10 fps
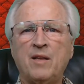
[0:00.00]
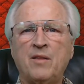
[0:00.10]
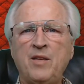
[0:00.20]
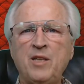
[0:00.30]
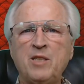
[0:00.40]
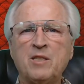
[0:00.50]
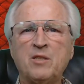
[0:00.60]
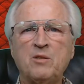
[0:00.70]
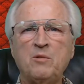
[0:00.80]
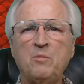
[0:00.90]
These
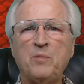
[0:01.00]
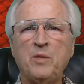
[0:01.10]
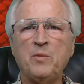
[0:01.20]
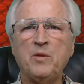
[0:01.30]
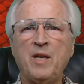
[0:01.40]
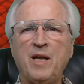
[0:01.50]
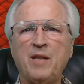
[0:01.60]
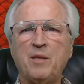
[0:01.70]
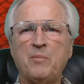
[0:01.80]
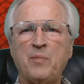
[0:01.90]
two people had
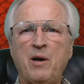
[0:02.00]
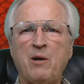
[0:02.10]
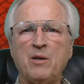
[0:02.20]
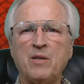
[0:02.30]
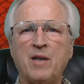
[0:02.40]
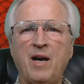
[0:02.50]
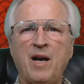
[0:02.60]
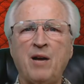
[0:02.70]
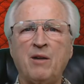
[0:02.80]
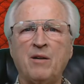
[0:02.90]
the power to
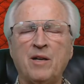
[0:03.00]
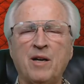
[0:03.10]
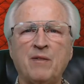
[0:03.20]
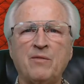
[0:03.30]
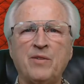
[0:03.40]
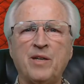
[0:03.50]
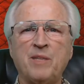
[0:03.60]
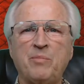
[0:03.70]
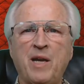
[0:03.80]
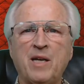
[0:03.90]
hire an unvetted
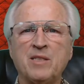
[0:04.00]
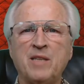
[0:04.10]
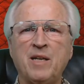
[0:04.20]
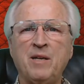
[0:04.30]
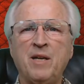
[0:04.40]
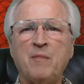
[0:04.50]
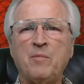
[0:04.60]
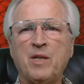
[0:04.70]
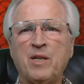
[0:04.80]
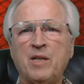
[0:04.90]
Pakistan
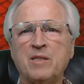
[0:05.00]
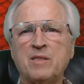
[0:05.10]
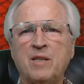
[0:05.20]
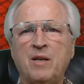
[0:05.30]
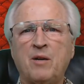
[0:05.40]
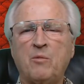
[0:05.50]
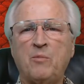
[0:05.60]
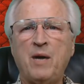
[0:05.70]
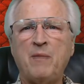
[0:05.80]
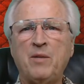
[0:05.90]
because
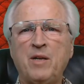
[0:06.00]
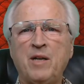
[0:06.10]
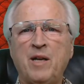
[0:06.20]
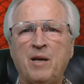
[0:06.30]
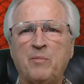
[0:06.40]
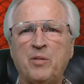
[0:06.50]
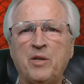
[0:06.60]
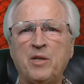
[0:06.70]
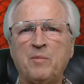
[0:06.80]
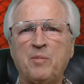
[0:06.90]
Obama had put
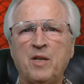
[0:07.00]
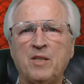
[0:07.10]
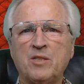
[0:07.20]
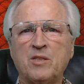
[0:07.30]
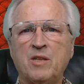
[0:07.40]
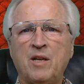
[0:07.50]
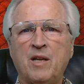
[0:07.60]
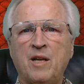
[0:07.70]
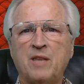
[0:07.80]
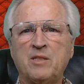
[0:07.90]
into place
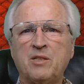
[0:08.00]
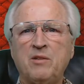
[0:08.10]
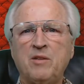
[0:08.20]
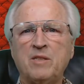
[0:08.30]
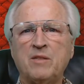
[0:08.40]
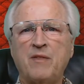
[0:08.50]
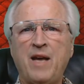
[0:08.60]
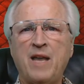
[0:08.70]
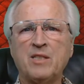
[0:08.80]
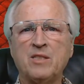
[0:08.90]
a series of
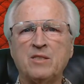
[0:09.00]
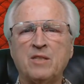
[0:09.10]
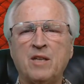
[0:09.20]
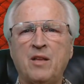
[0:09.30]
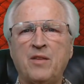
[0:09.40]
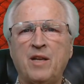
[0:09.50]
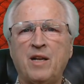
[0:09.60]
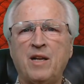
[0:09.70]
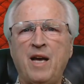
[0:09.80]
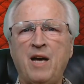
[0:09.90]
actions that
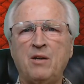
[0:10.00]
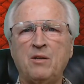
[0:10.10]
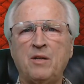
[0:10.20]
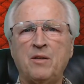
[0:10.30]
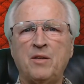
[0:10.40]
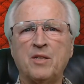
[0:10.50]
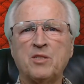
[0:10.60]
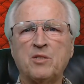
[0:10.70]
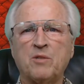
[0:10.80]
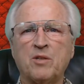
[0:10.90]
allowed this
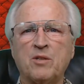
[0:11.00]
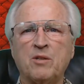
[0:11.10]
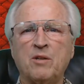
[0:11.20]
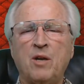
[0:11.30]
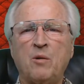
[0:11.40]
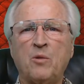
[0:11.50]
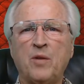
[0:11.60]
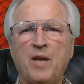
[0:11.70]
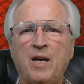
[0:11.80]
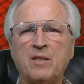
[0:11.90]
to occur
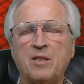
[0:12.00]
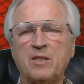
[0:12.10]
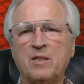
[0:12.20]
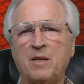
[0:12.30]
without these